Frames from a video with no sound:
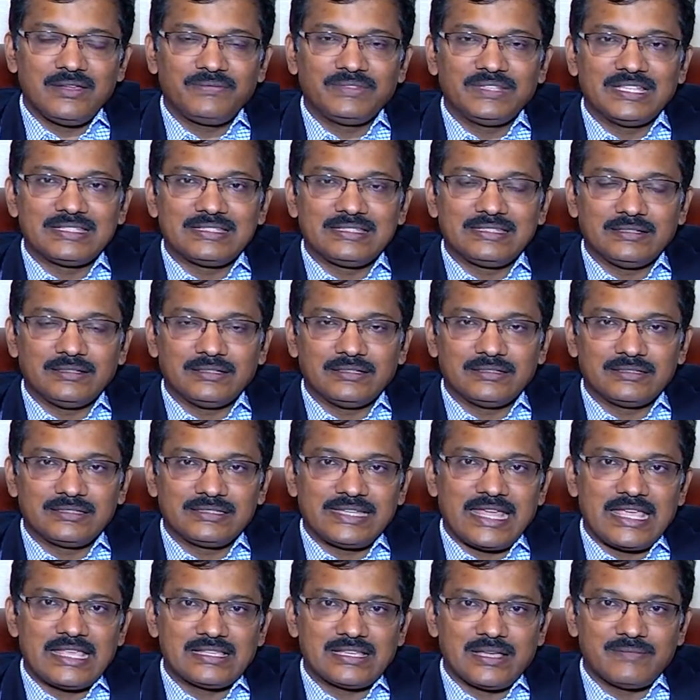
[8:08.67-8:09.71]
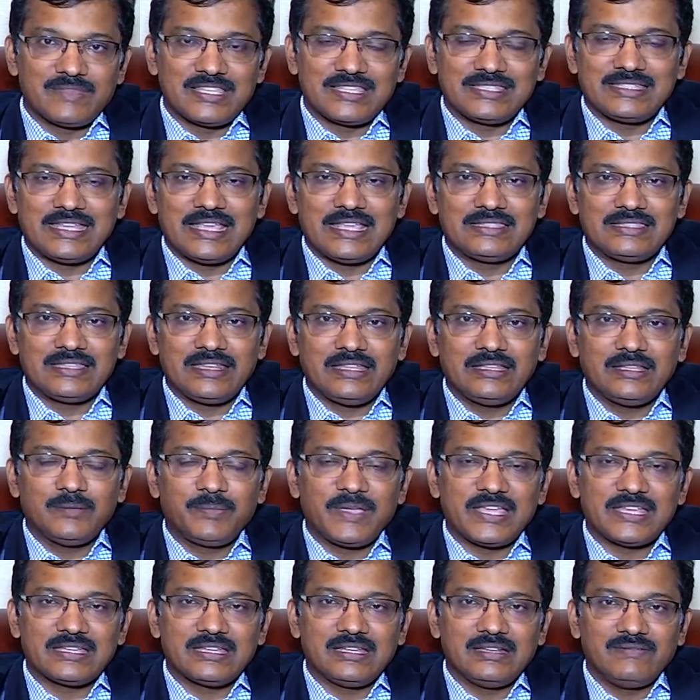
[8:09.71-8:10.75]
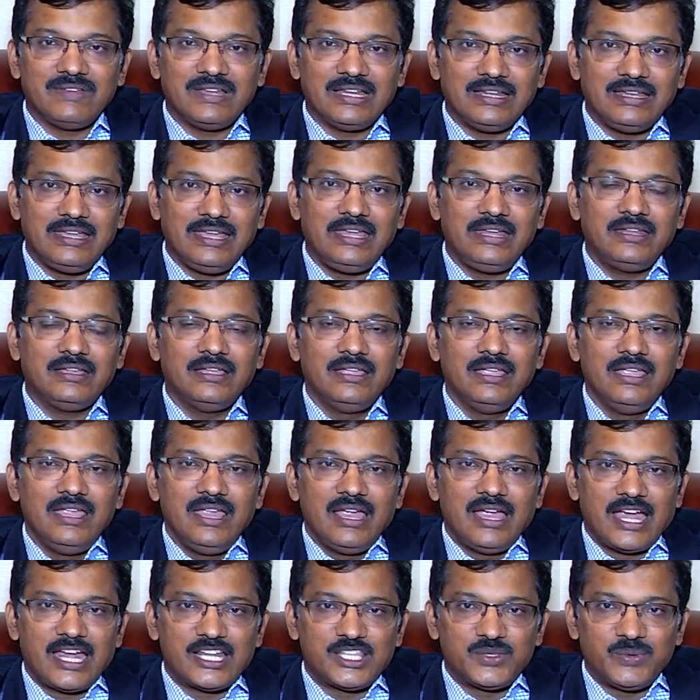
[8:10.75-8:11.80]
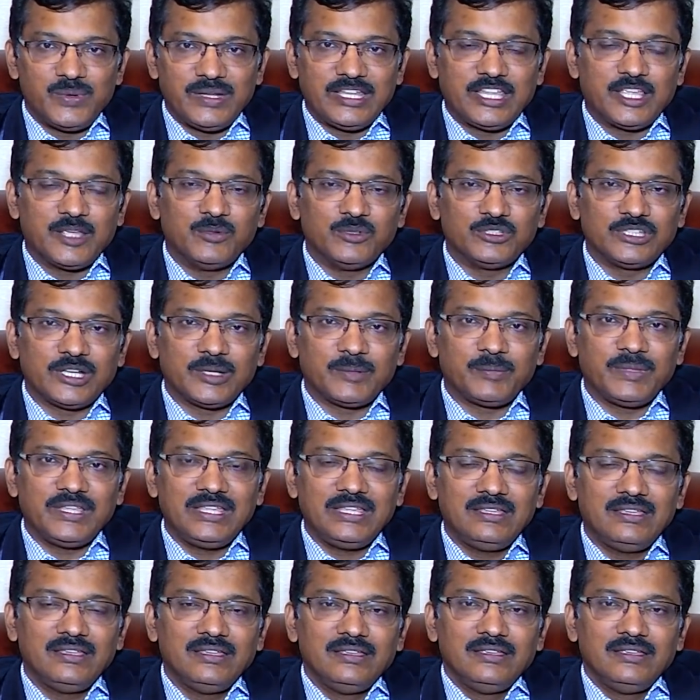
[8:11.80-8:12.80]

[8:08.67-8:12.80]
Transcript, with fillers: if the st uh, stage comes to stage three, the patient will need adjuvant chemotherapy